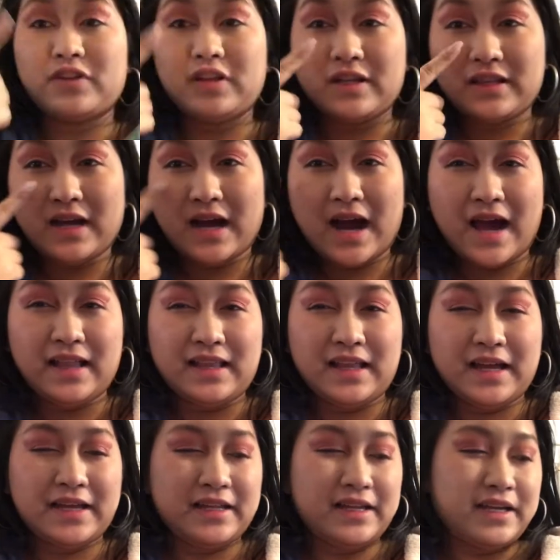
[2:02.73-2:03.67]
for like the
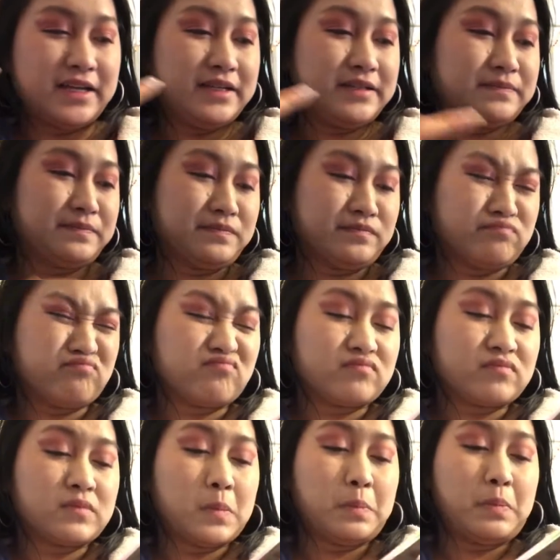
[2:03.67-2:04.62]
highlighting,
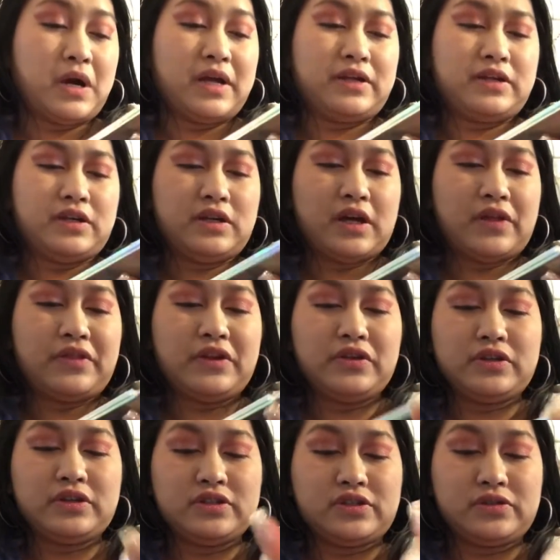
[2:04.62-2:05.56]
but I
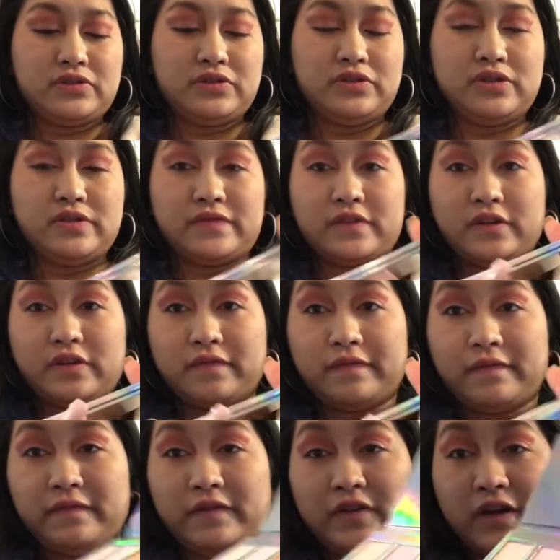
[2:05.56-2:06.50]
think you could still use it for
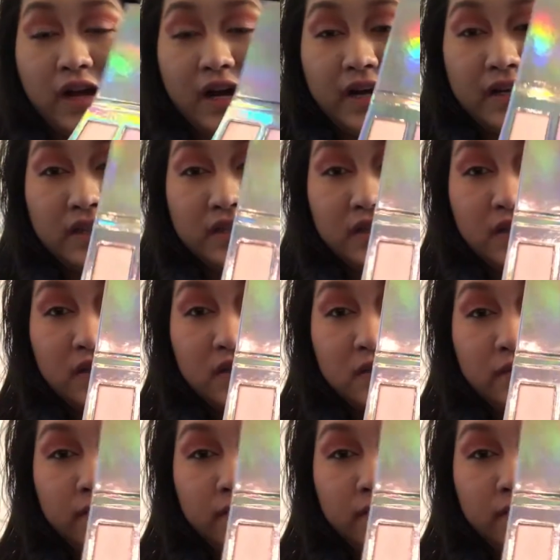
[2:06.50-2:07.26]
your eyes.